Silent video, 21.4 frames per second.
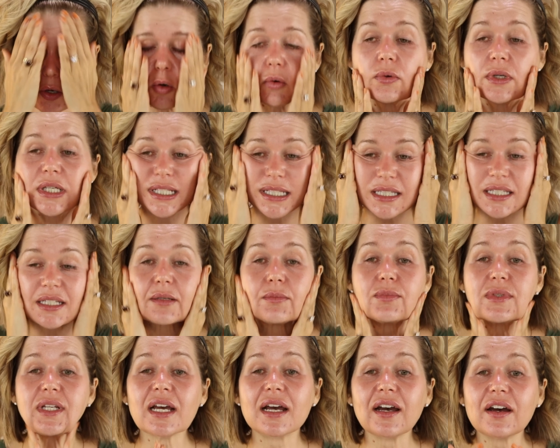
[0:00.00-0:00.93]
always
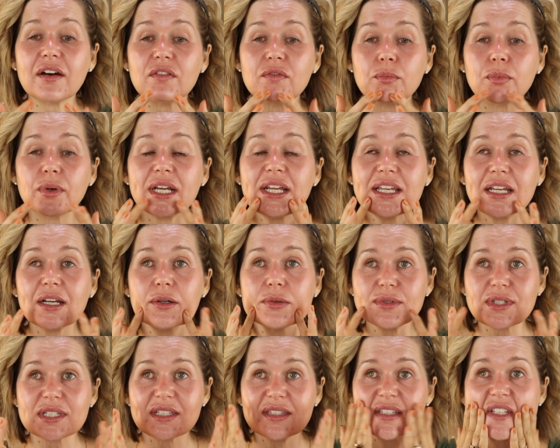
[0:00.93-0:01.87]
seem to have
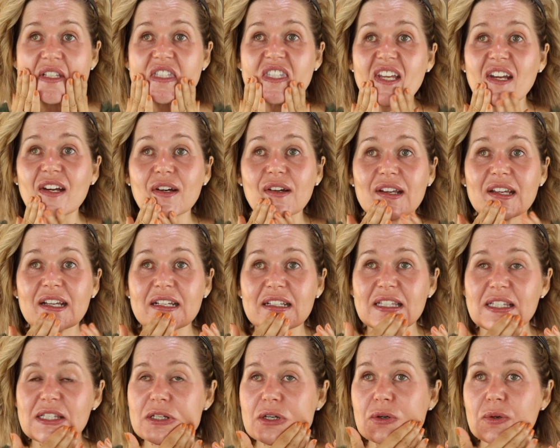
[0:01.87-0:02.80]
breakouts in this area,
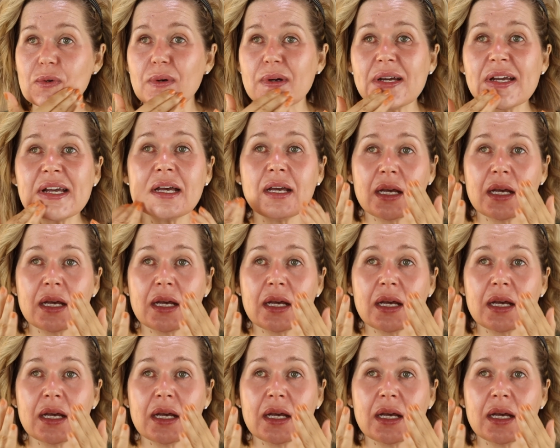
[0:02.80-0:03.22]
so